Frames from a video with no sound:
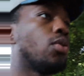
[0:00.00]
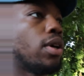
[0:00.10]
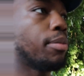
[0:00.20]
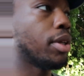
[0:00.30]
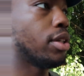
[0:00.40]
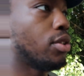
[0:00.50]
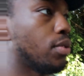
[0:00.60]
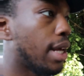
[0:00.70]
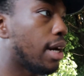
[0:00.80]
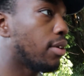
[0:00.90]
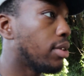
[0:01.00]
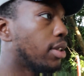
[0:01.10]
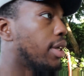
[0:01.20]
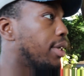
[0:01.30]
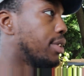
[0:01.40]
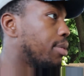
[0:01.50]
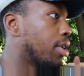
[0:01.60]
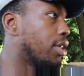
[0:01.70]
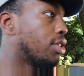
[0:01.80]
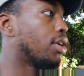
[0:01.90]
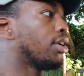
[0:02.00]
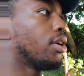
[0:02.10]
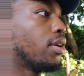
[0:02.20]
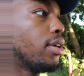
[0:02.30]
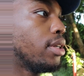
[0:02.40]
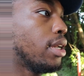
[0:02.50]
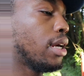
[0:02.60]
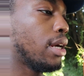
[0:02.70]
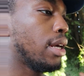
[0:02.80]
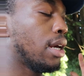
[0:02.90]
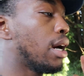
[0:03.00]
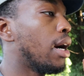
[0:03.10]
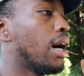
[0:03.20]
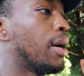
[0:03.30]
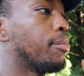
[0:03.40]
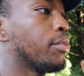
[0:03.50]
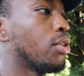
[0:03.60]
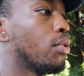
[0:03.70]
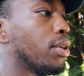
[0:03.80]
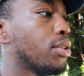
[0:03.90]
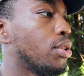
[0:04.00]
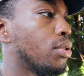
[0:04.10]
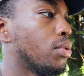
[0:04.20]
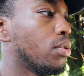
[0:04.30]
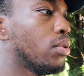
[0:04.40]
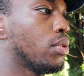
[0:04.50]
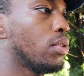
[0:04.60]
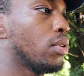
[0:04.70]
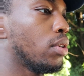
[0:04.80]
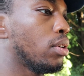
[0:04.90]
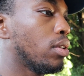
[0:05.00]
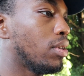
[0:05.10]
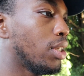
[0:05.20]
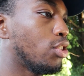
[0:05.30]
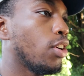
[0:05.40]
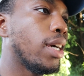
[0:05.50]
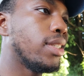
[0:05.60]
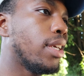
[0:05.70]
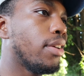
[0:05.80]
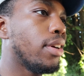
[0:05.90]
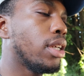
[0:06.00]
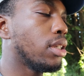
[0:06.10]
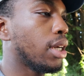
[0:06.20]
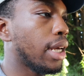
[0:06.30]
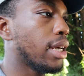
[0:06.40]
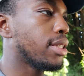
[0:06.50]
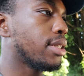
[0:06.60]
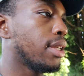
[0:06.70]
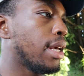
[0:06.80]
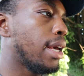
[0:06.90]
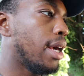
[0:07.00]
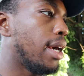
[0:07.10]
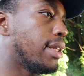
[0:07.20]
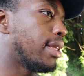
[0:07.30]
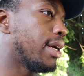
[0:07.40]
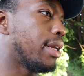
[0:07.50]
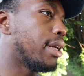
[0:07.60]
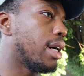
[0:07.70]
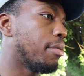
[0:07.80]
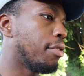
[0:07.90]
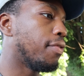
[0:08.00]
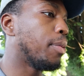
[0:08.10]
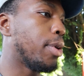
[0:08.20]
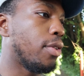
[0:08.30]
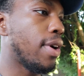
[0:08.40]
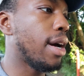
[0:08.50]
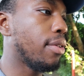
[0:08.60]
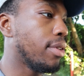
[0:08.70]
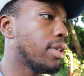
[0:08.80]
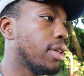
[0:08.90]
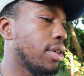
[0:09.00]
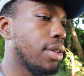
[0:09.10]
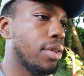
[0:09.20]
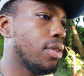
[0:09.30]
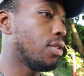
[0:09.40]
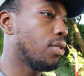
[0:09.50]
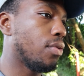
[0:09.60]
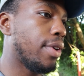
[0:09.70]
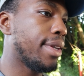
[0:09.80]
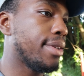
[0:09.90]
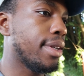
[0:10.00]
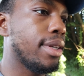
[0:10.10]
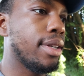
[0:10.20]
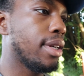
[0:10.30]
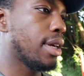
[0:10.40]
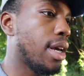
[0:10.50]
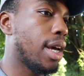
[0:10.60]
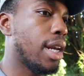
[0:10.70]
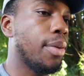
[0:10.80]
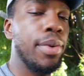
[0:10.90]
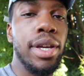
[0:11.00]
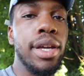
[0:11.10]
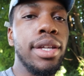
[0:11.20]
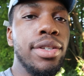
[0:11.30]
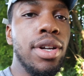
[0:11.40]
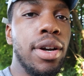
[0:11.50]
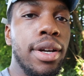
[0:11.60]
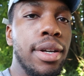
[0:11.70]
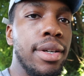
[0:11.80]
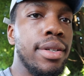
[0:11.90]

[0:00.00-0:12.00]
what I'm gonna do now is I'm gonna turn it on. I'm going to let you guys hear it, I guess, and then I'm gonna flip it around, raise it, and then we can get started.